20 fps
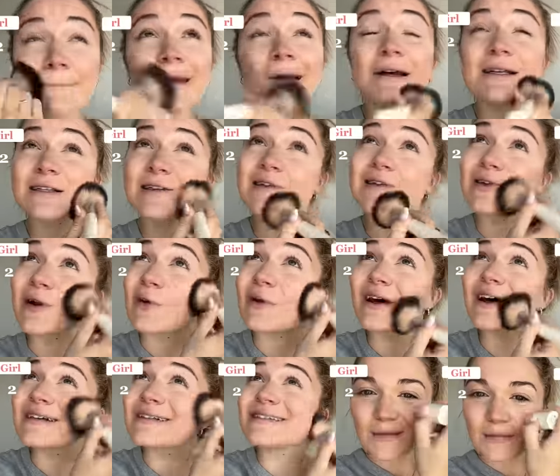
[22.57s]
because of the
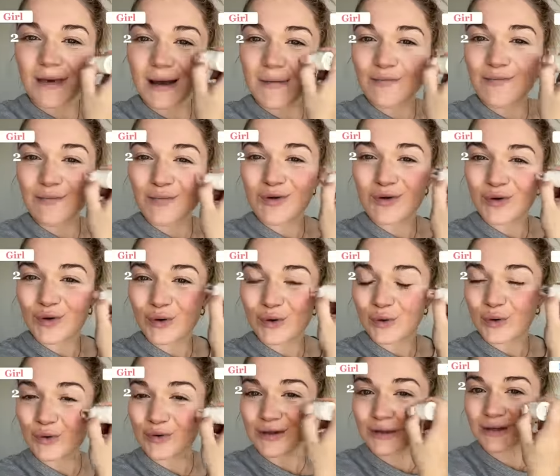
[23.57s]
donuts. My
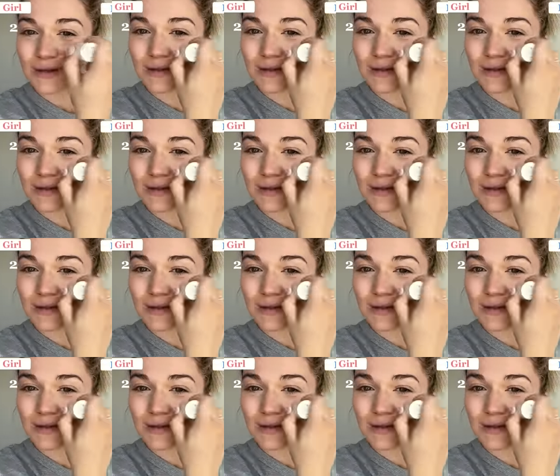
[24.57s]
mood.